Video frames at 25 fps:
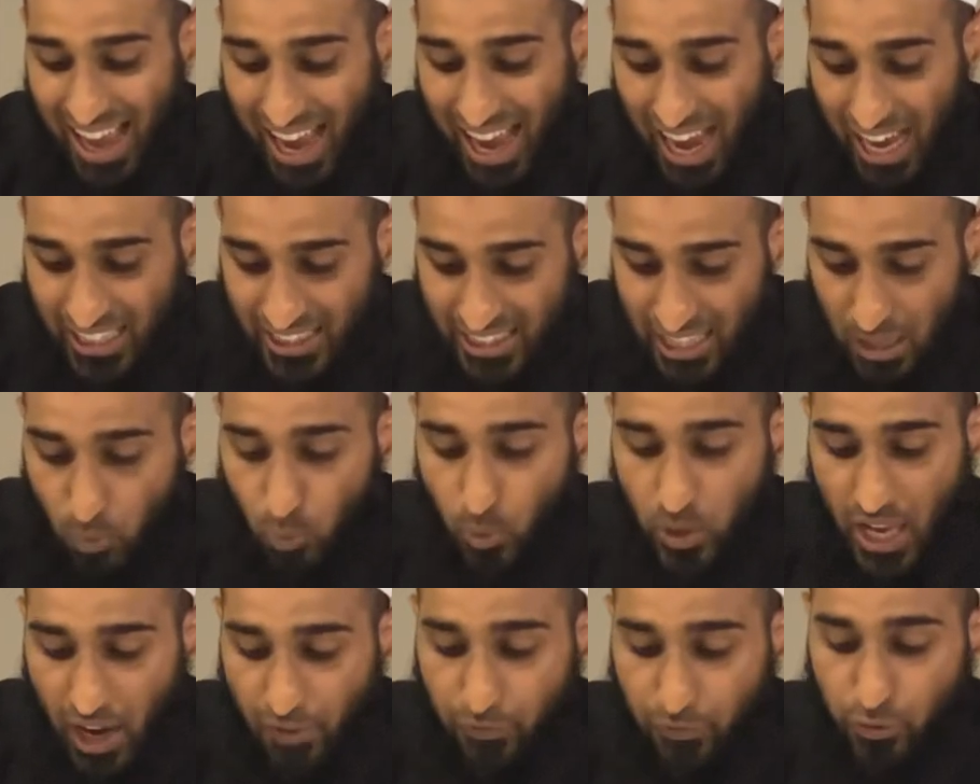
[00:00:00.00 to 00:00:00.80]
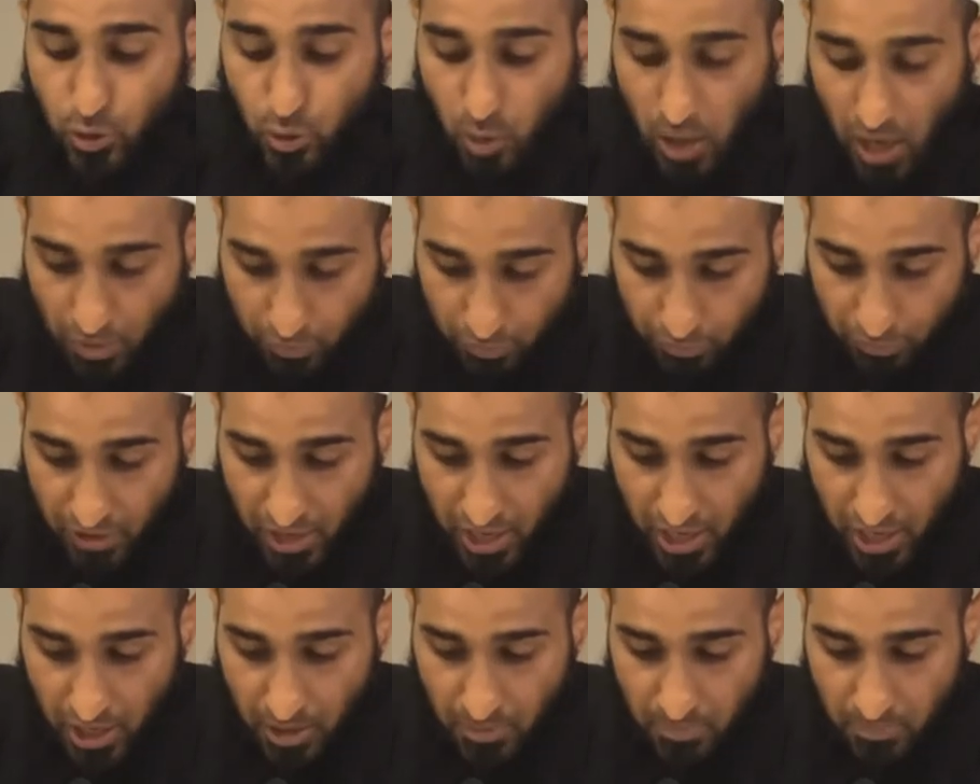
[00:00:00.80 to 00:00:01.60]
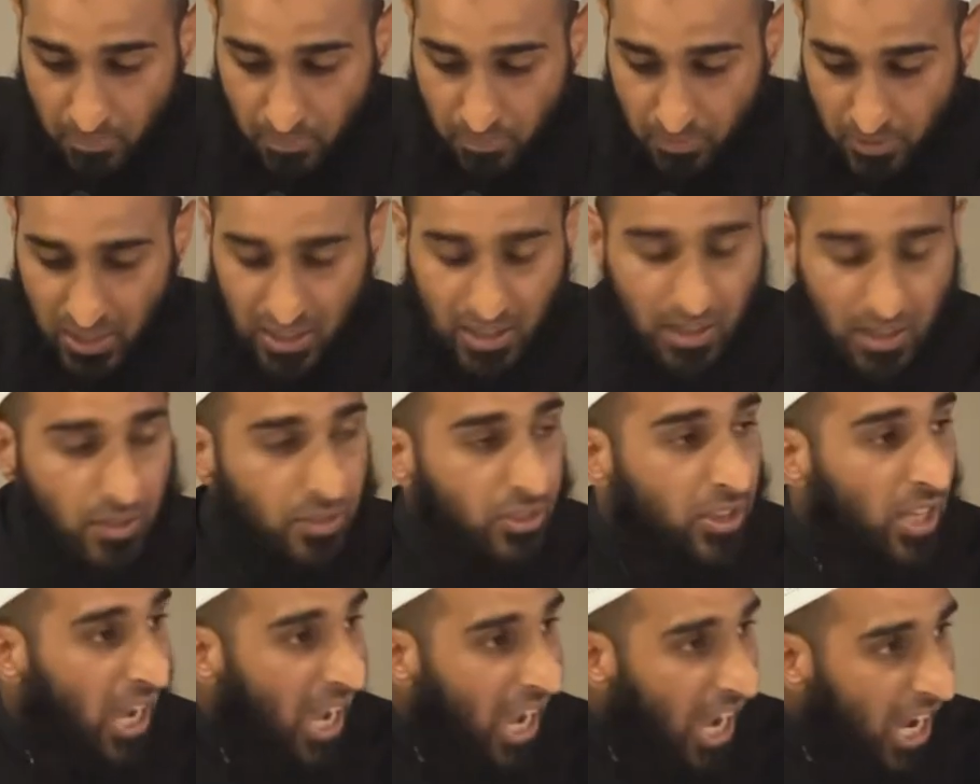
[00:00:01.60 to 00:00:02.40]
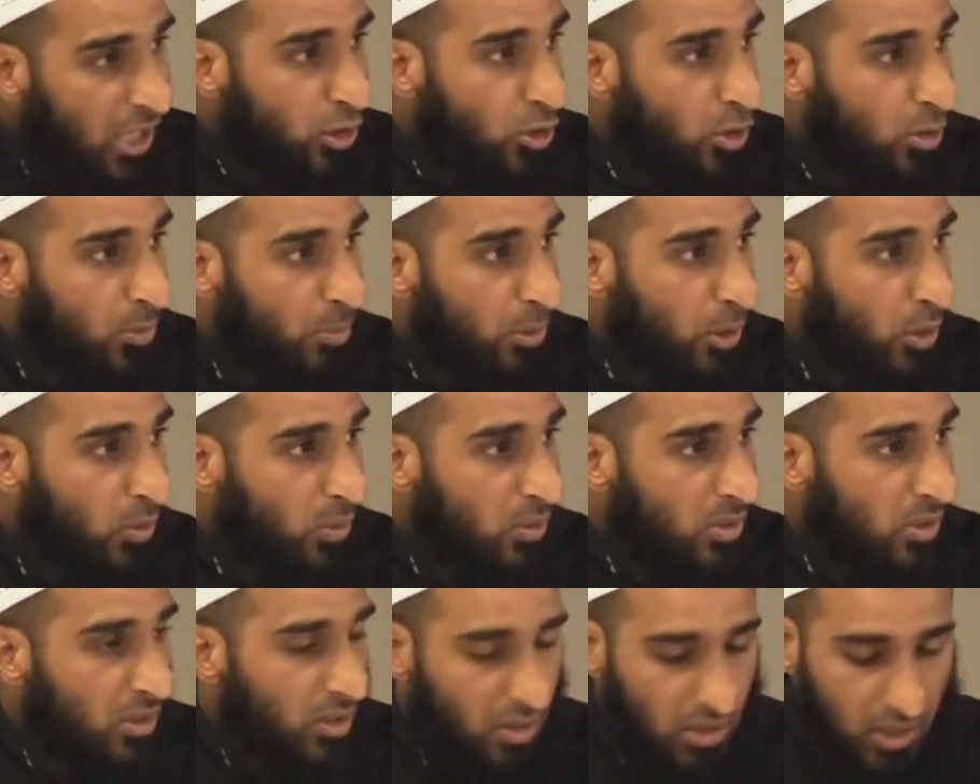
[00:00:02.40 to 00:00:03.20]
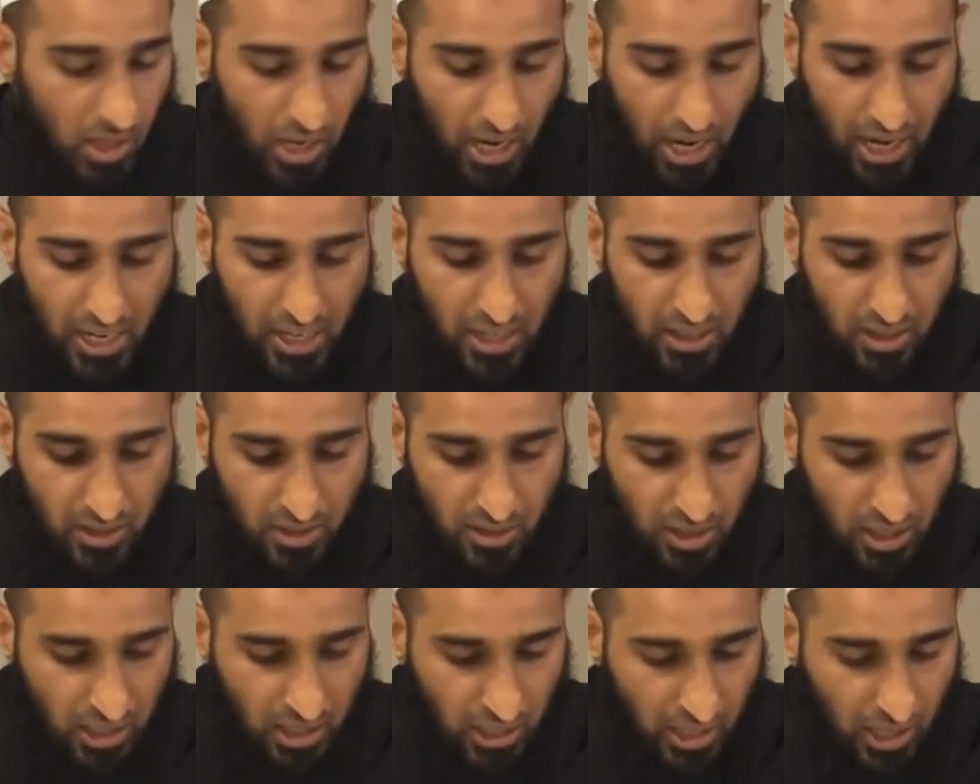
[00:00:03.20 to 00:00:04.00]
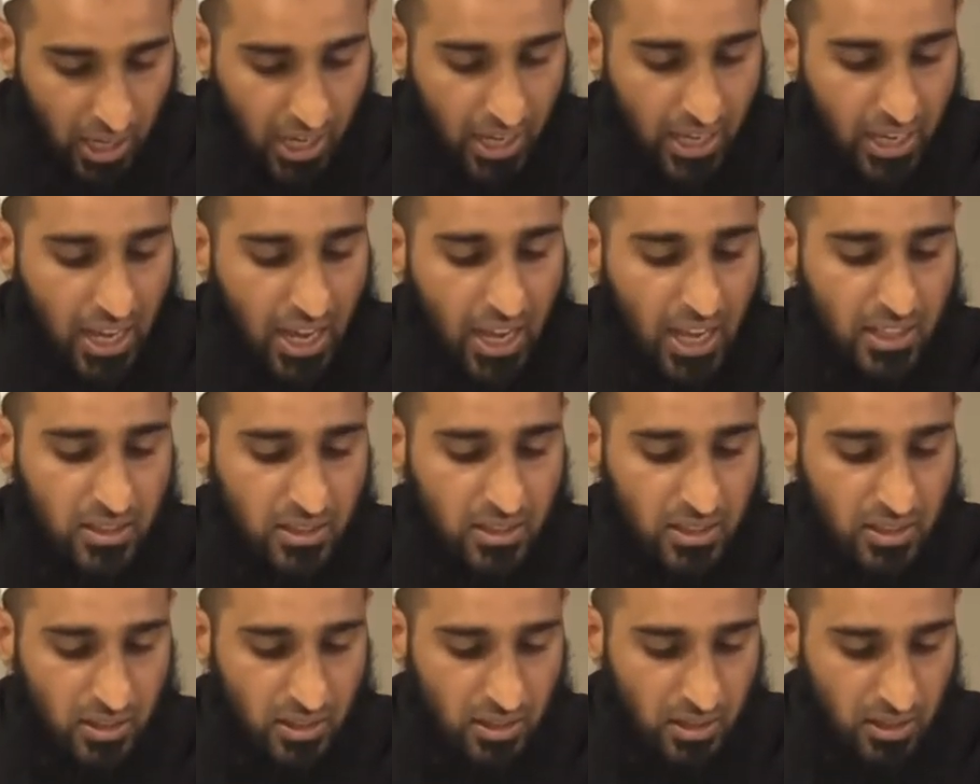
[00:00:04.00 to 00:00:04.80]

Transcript: and then we have to affirm the attribute, Al-Hayat